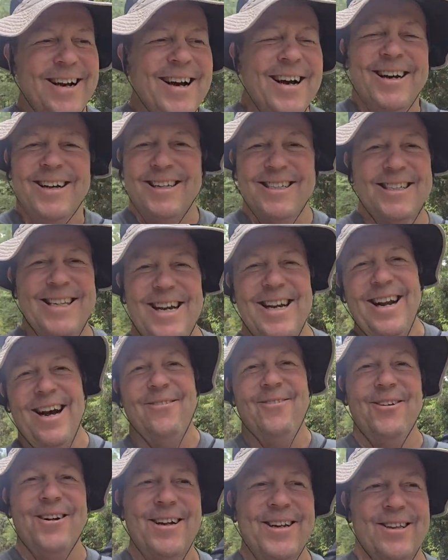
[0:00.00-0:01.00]
because they
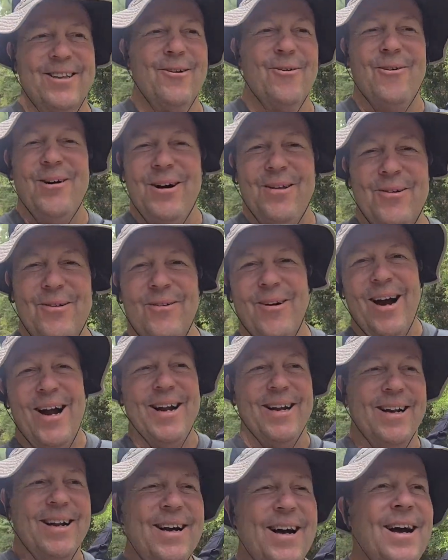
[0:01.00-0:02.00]
never get the weather
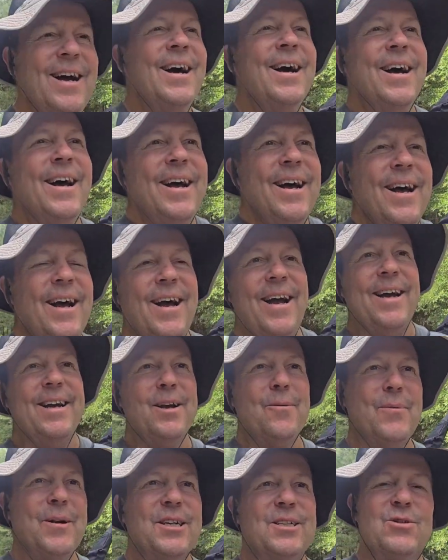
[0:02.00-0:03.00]
right. It
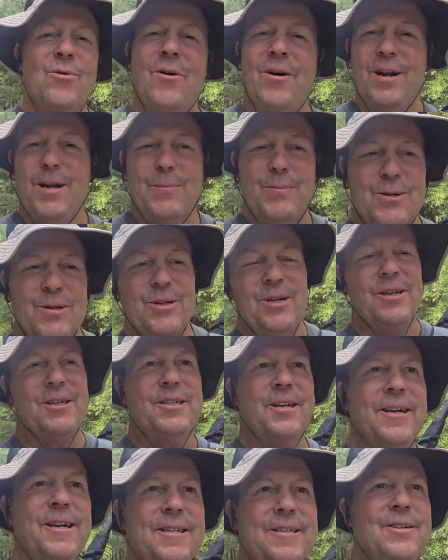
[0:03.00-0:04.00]
could be a 20%
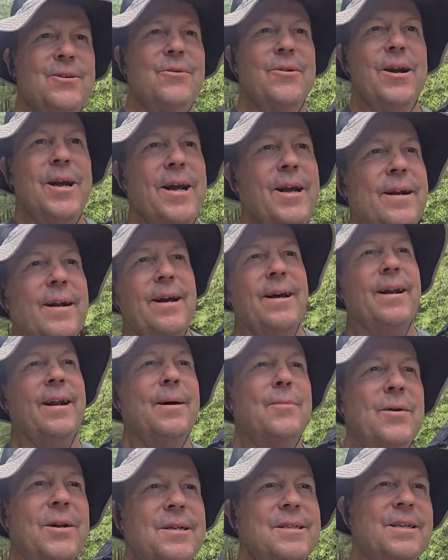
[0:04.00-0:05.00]
chance of rain, and I'm
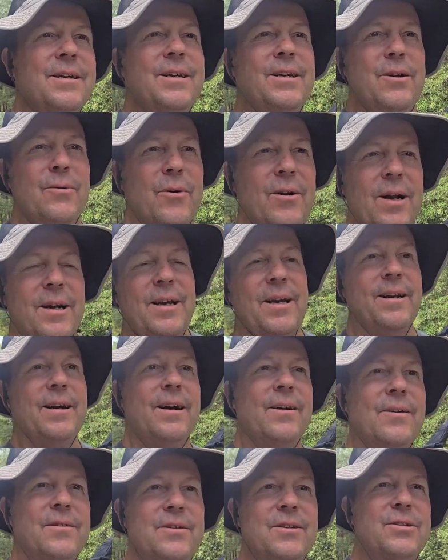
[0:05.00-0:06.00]
going to tell you, when I get
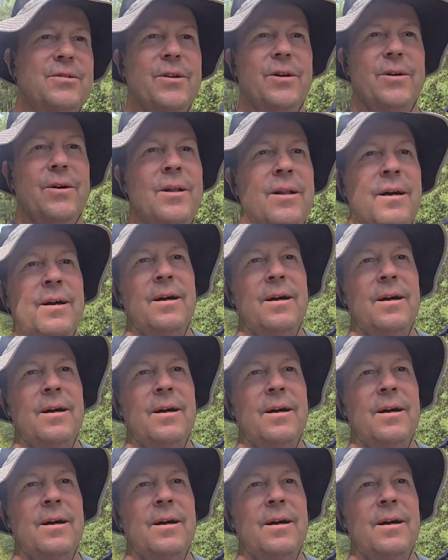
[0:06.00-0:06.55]
out on the trail,